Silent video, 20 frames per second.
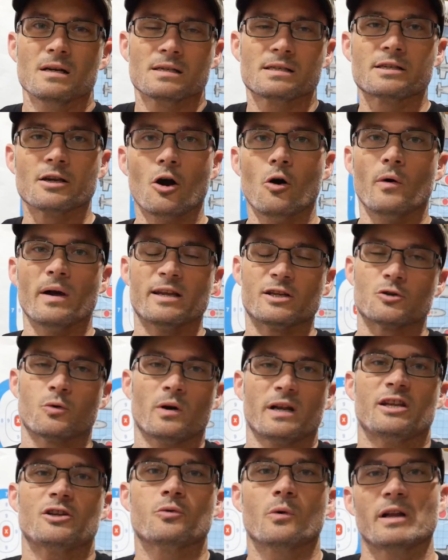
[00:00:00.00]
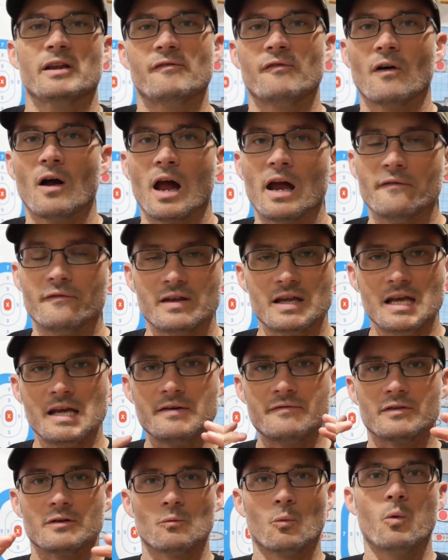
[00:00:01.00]
So in 2025,
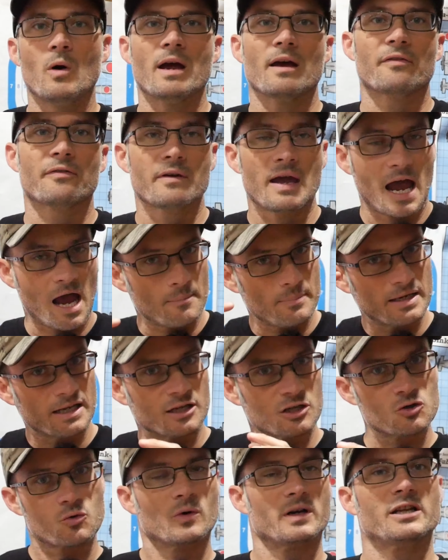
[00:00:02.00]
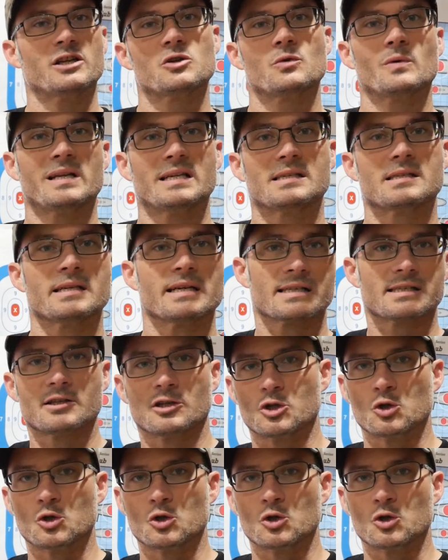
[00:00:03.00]
even with happening in 2026,